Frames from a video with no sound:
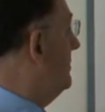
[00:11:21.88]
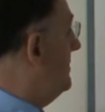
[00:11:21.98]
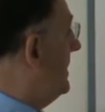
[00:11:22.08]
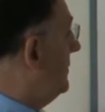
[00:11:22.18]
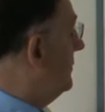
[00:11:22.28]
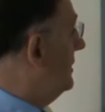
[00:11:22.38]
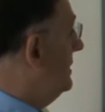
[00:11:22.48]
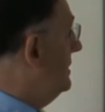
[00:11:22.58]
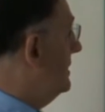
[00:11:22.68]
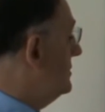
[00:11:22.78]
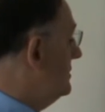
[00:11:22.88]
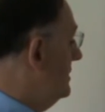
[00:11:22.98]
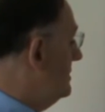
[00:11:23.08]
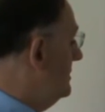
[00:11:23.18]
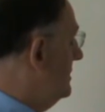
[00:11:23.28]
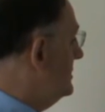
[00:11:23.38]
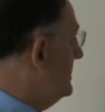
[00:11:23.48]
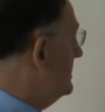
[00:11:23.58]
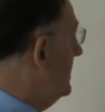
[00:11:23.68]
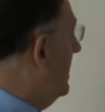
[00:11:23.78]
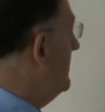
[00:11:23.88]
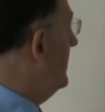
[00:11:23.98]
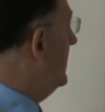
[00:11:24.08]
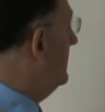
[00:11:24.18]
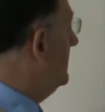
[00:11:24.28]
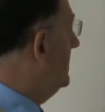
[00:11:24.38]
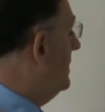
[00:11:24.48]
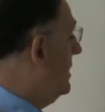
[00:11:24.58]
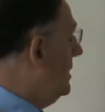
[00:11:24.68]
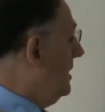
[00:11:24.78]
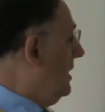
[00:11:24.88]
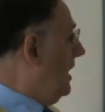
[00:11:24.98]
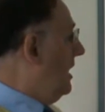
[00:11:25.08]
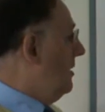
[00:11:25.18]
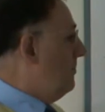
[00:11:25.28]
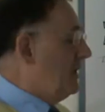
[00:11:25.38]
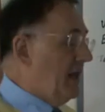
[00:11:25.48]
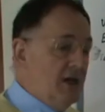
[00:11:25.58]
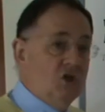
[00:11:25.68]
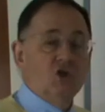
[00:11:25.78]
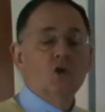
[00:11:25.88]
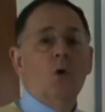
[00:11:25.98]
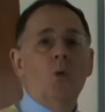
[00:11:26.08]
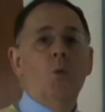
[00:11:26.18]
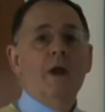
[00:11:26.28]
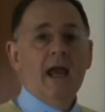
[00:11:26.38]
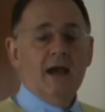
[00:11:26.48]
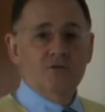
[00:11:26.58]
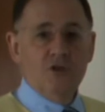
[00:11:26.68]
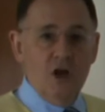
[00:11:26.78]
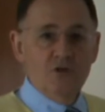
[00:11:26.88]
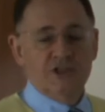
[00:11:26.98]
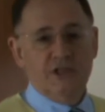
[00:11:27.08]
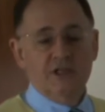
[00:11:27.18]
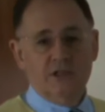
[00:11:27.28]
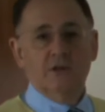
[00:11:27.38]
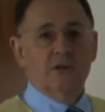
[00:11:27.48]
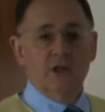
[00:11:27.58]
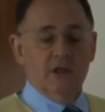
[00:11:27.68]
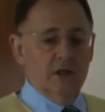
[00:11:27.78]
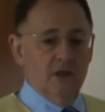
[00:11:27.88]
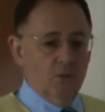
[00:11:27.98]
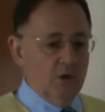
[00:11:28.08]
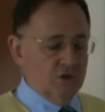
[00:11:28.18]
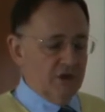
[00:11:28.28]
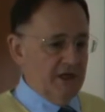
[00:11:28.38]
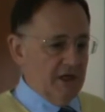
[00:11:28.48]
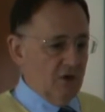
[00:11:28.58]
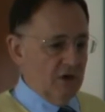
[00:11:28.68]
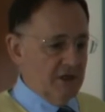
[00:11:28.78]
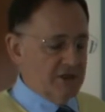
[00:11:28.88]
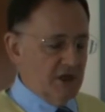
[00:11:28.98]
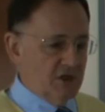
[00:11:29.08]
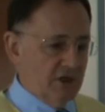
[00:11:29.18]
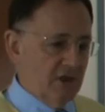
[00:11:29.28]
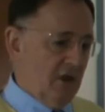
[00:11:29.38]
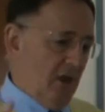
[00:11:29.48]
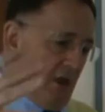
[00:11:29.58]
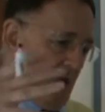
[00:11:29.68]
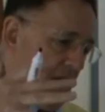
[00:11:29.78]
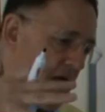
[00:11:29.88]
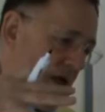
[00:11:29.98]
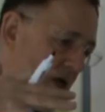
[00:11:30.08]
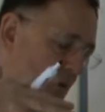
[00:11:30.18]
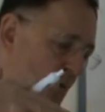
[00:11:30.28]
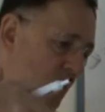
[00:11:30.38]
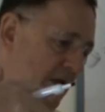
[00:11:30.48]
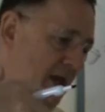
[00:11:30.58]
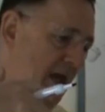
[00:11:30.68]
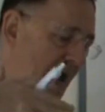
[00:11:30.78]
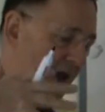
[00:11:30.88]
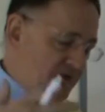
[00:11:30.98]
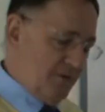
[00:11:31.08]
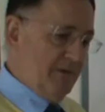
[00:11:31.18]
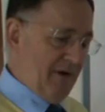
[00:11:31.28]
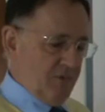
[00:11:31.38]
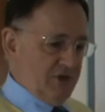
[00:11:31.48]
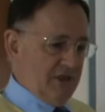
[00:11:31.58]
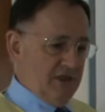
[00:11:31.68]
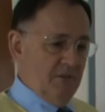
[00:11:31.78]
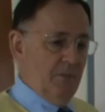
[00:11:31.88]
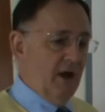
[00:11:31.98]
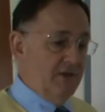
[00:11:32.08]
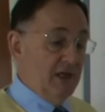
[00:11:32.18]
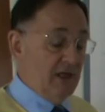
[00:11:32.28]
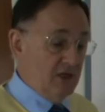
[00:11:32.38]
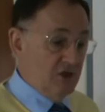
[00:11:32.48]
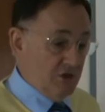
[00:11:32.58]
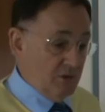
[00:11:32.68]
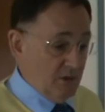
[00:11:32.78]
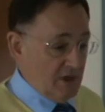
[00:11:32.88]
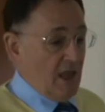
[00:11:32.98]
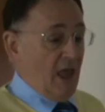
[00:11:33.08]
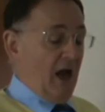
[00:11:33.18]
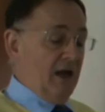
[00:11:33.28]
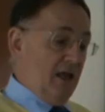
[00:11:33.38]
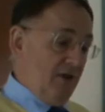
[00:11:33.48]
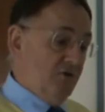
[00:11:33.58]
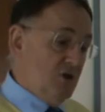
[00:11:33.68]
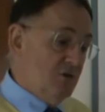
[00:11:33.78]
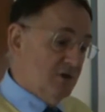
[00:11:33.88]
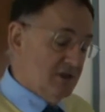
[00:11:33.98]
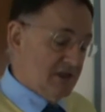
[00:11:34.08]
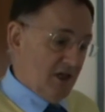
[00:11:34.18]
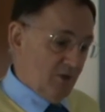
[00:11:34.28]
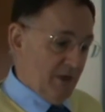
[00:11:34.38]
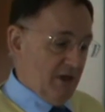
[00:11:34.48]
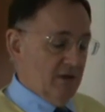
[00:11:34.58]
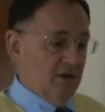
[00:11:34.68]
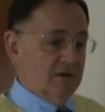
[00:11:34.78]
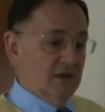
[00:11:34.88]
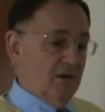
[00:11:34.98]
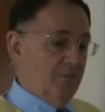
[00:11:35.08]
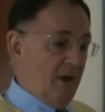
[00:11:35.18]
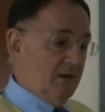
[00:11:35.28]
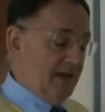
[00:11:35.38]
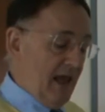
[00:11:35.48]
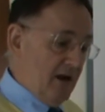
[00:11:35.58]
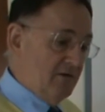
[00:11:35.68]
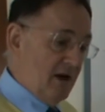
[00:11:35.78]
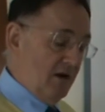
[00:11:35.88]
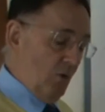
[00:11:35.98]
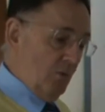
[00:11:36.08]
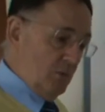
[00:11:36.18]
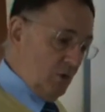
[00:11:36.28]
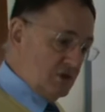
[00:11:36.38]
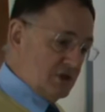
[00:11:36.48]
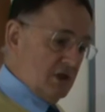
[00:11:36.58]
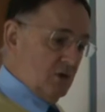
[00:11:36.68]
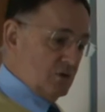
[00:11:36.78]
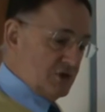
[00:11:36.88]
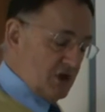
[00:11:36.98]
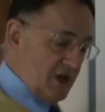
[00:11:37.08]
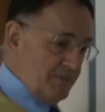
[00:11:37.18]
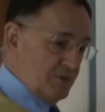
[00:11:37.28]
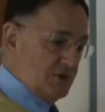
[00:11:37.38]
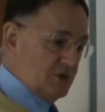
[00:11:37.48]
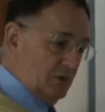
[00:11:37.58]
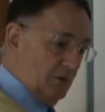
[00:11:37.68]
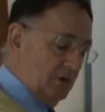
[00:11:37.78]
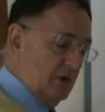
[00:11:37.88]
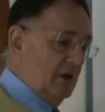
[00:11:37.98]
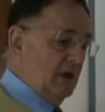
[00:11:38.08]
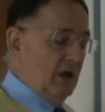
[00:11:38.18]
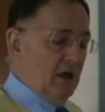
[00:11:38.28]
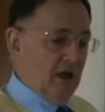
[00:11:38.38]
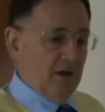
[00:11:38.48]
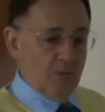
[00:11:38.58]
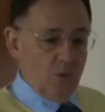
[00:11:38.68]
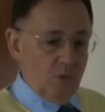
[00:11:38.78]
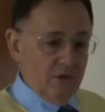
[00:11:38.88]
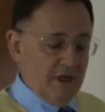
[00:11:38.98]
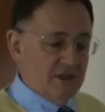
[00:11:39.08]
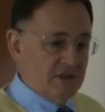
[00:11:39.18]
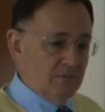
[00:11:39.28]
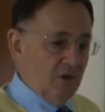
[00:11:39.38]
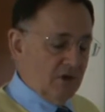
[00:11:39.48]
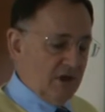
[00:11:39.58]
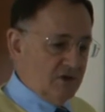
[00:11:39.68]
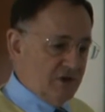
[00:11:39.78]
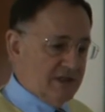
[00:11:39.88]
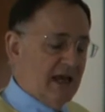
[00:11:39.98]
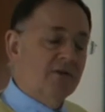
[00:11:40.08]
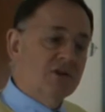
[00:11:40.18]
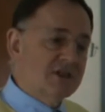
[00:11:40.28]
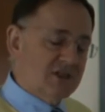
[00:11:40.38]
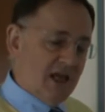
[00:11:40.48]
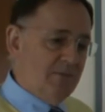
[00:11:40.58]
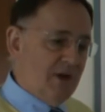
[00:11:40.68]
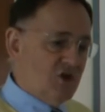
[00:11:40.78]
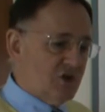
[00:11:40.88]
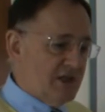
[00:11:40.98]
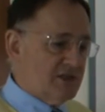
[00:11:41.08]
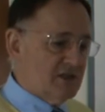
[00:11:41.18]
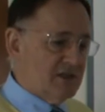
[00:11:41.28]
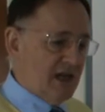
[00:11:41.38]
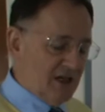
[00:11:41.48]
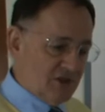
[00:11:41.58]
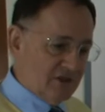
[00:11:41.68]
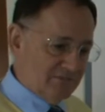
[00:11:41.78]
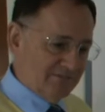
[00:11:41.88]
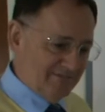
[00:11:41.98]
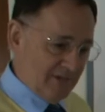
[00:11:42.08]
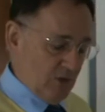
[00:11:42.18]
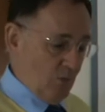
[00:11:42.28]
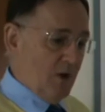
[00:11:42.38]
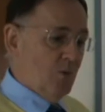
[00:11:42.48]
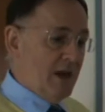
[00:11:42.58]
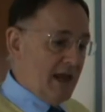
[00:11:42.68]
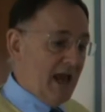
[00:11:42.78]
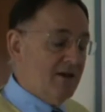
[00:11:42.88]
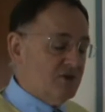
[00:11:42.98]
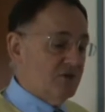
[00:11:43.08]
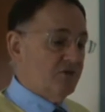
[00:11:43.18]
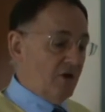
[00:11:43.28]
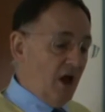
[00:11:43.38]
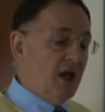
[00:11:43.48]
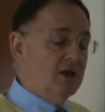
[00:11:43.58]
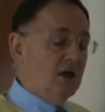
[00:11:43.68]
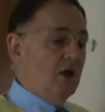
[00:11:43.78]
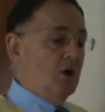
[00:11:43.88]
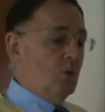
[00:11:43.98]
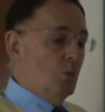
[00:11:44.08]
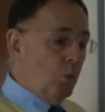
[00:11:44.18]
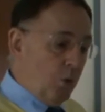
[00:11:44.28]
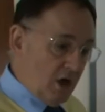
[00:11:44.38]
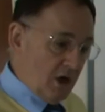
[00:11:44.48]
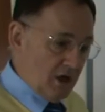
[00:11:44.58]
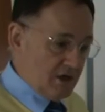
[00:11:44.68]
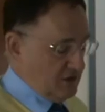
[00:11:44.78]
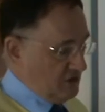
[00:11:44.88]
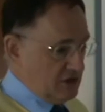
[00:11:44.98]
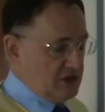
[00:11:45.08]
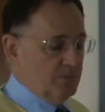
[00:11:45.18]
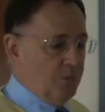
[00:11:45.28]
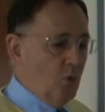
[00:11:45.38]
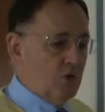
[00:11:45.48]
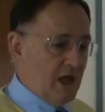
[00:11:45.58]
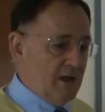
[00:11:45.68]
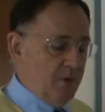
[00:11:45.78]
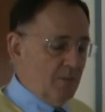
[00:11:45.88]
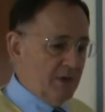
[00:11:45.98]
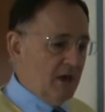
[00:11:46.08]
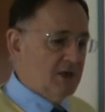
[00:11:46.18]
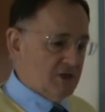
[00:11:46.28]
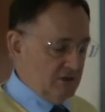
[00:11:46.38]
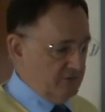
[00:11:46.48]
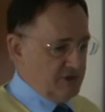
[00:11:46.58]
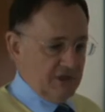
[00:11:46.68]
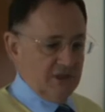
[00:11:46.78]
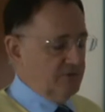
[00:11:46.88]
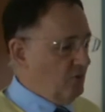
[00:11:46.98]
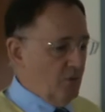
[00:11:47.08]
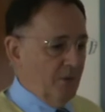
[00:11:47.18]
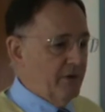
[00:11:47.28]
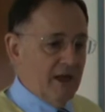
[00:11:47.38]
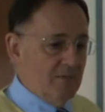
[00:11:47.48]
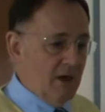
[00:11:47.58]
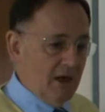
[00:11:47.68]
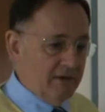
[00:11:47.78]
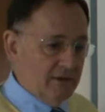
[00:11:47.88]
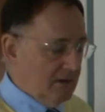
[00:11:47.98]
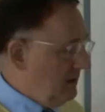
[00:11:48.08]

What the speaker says: about the TTIP. But in short, we have no seat at the World Trade Organization. We have to be represented by the EU. And if you can tell me that Bulgaria or Malta or Cyprus or all the Eastern Bloc countries have the same interests as us, where we have to find work to support a population of 64.8 million,